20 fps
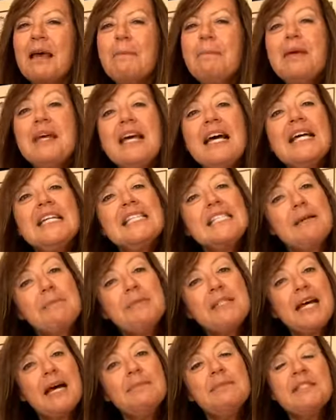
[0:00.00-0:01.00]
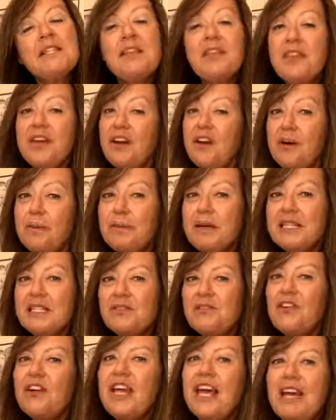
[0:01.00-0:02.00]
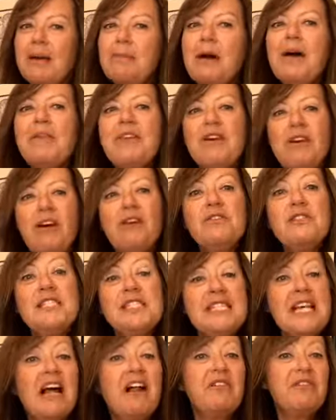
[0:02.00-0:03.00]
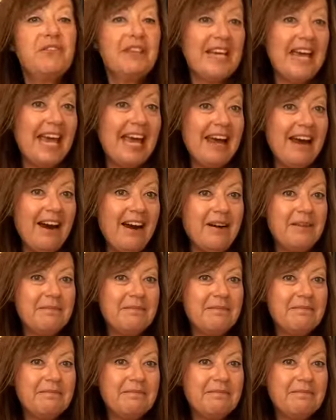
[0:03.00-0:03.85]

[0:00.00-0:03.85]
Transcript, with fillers: because sometimes the therapists forget about their own self care.